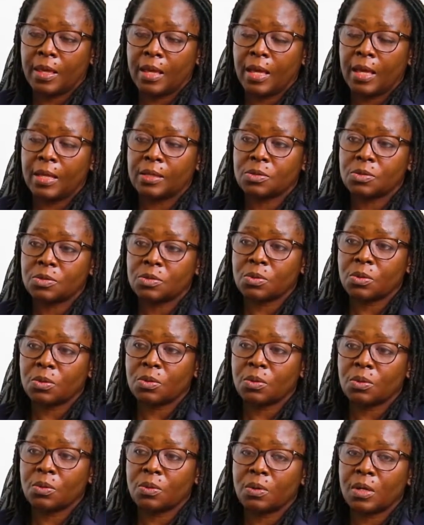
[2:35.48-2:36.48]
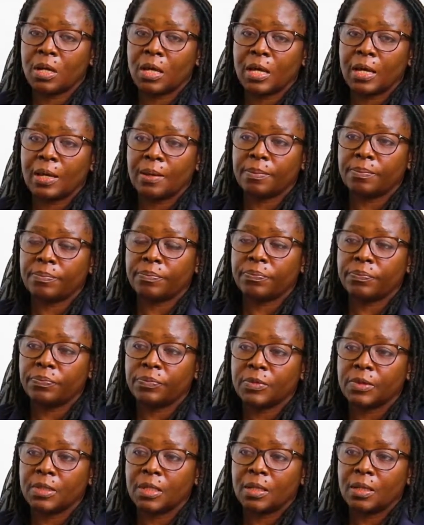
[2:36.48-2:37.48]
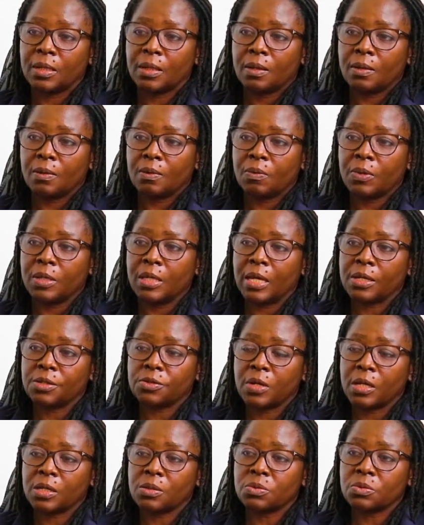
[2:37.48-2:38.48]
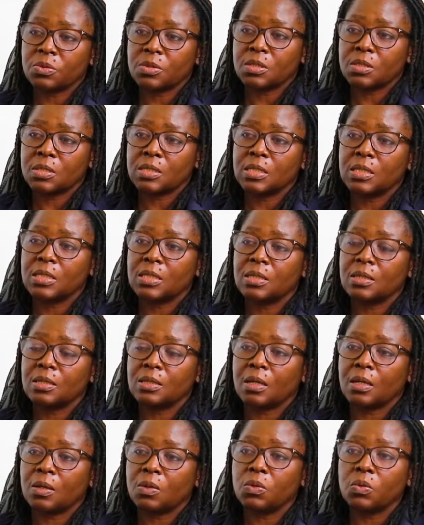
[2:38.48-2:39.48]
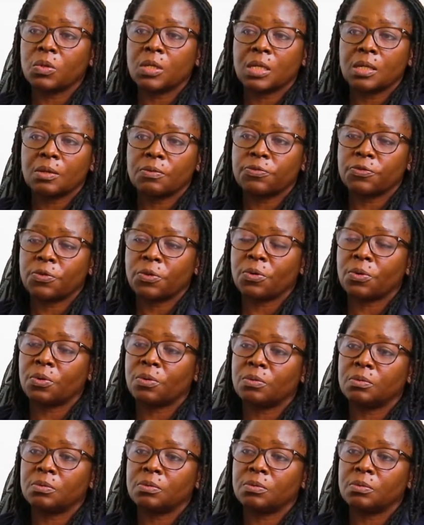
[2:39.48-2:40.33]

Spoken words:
And so we are trying to looking for